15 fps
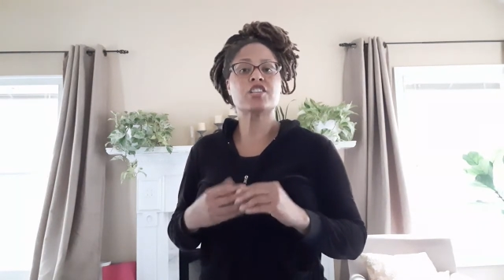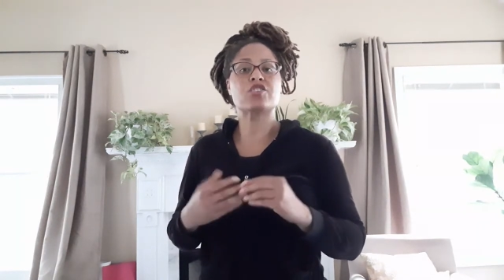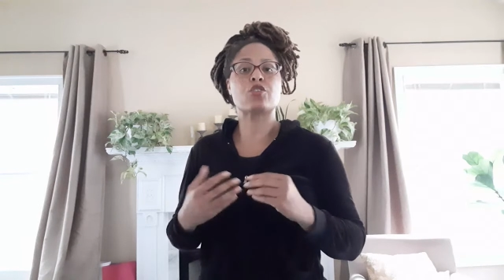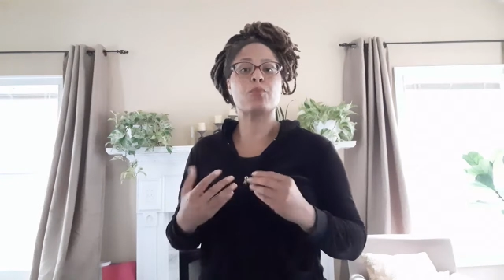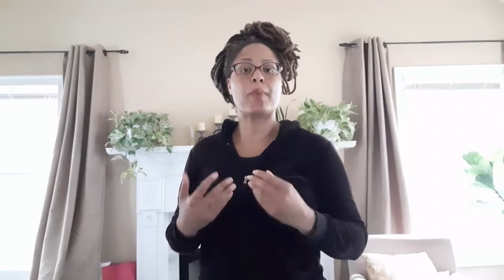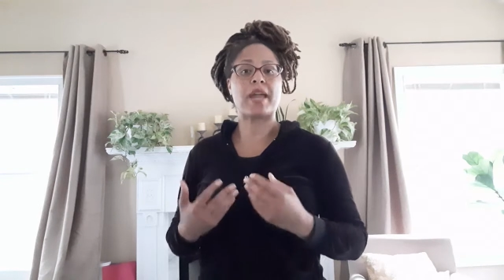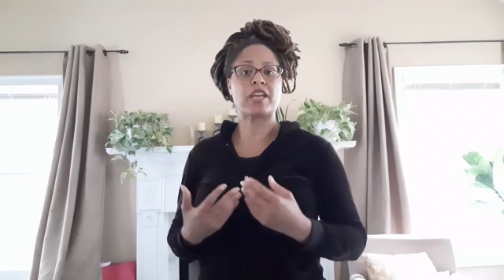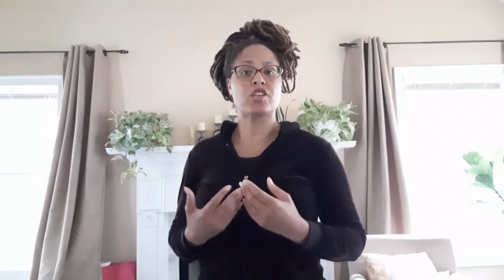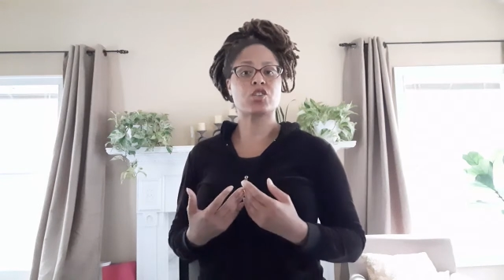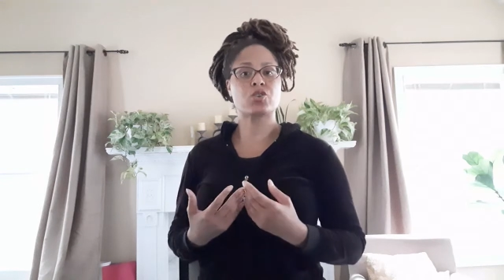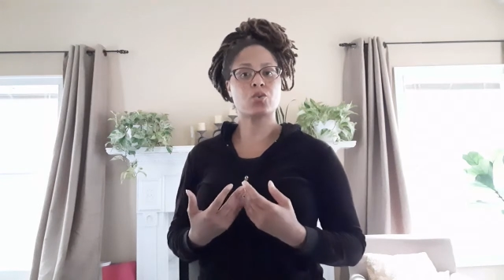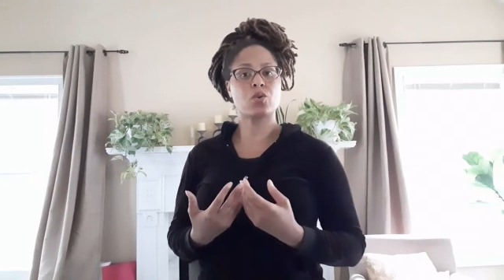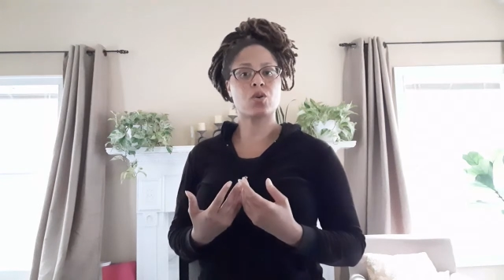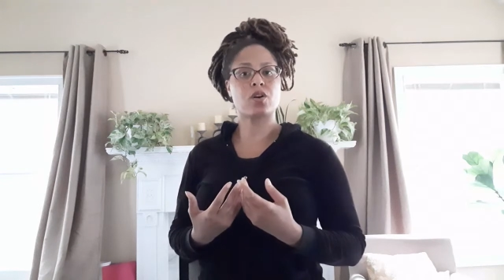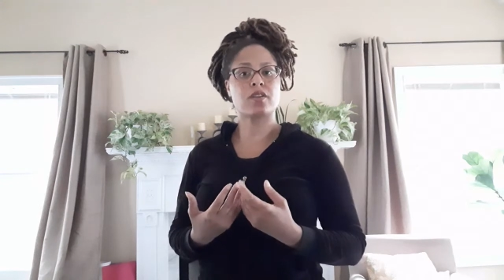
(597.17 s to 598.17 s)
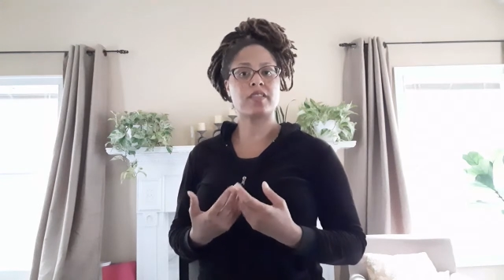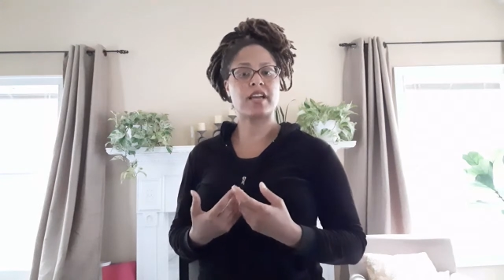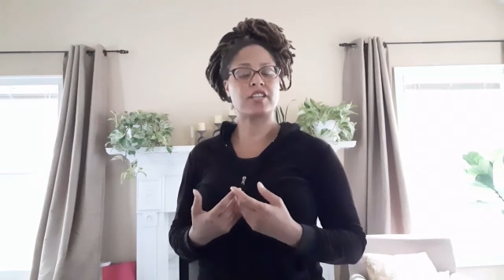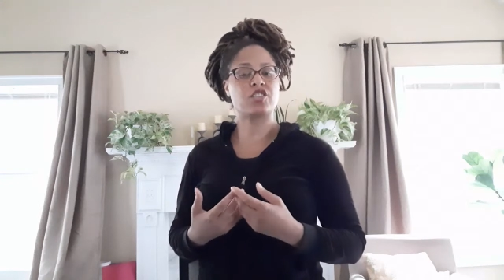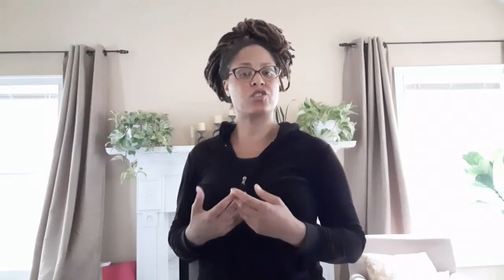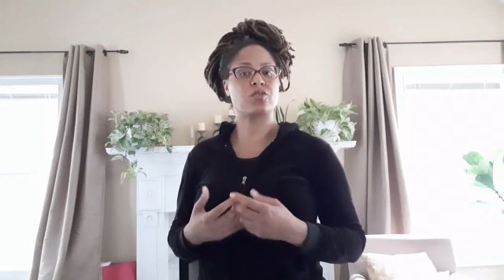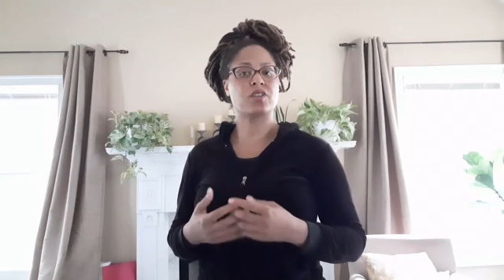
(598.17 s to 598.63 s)
So make sure
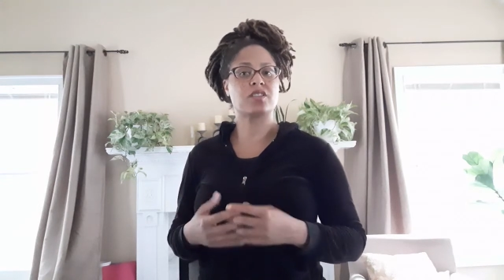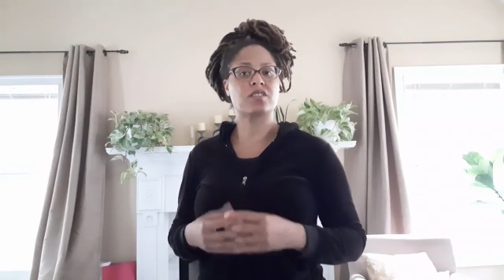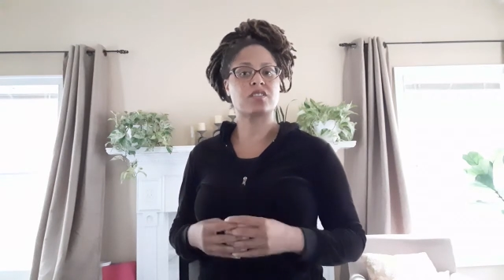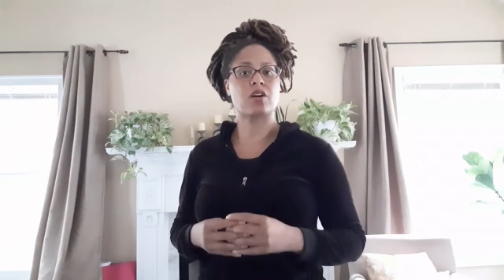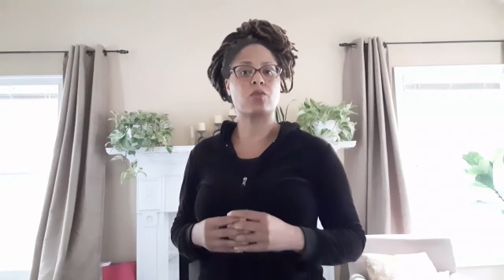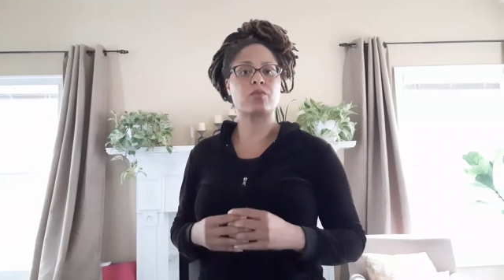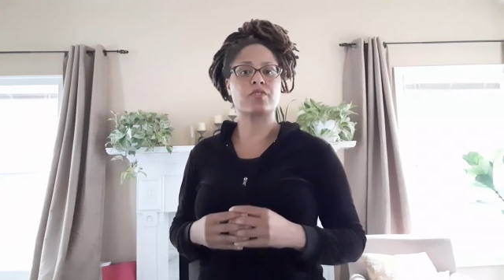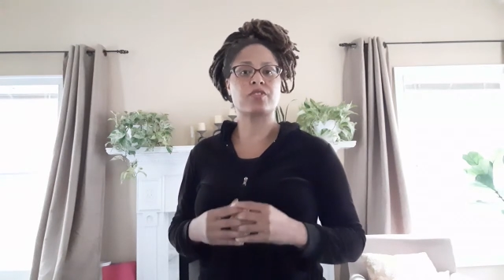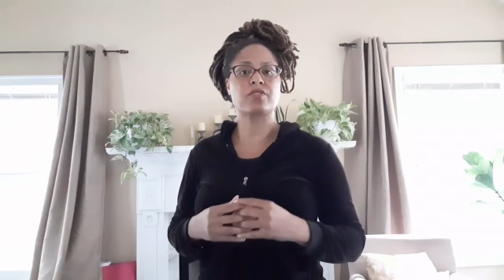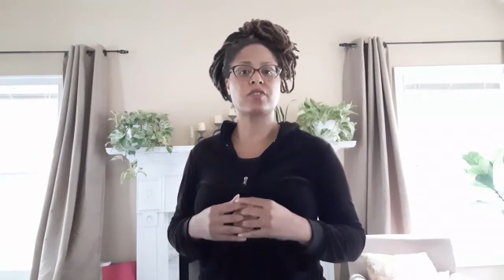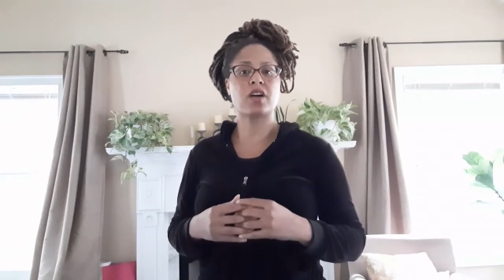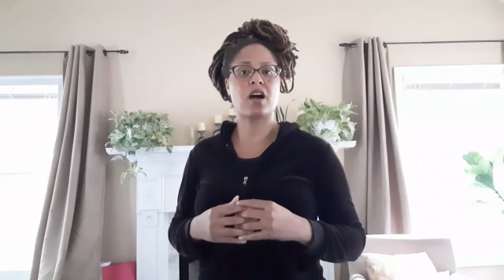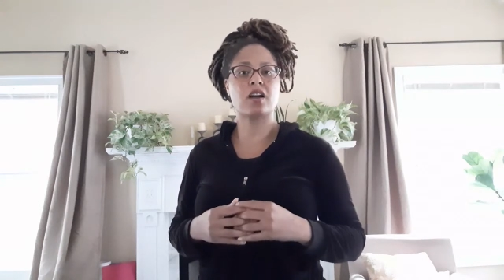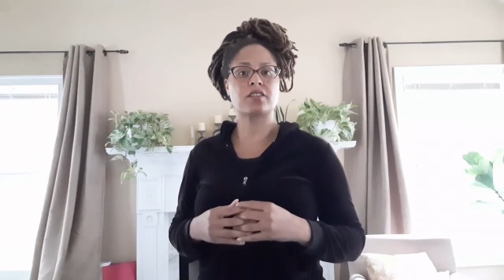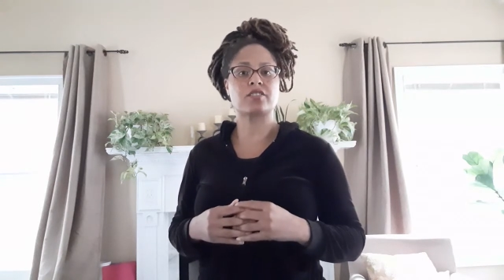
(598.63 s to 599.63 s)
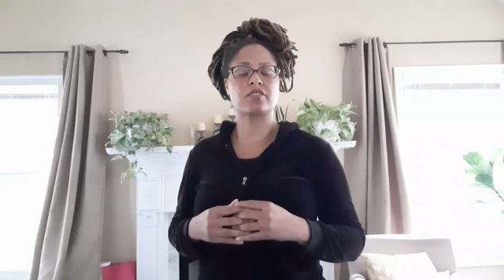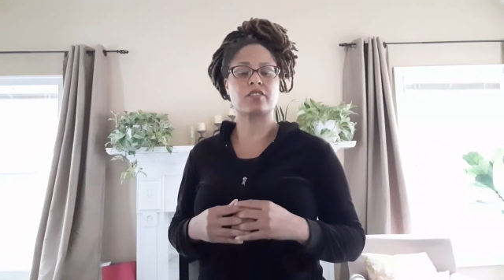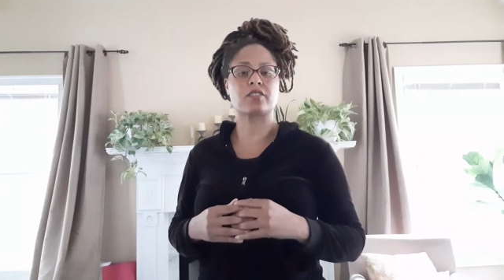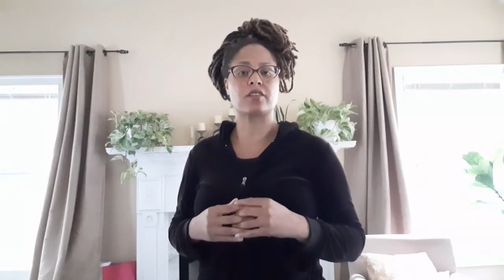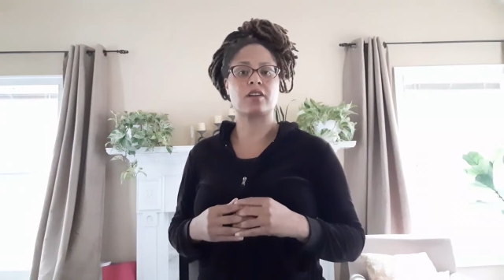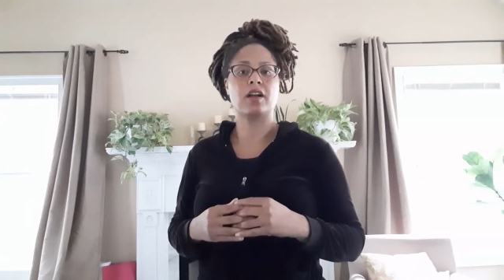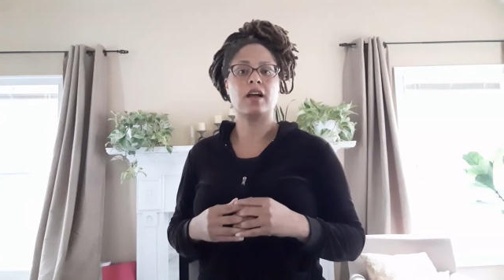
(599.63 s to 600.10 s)
that you consult with your
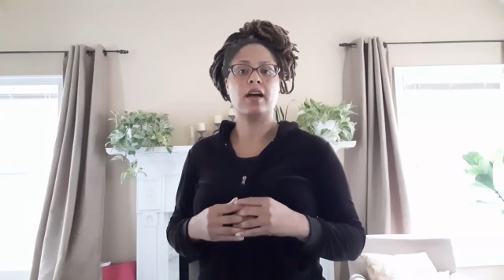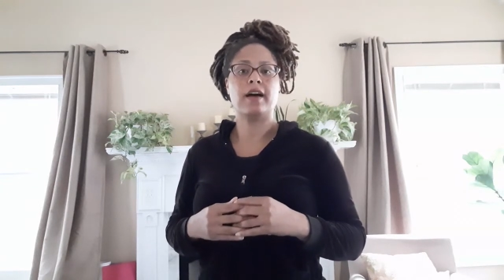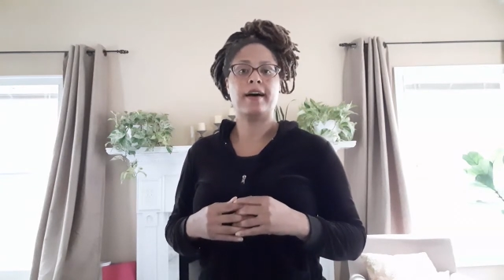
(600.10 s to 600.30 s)
doctor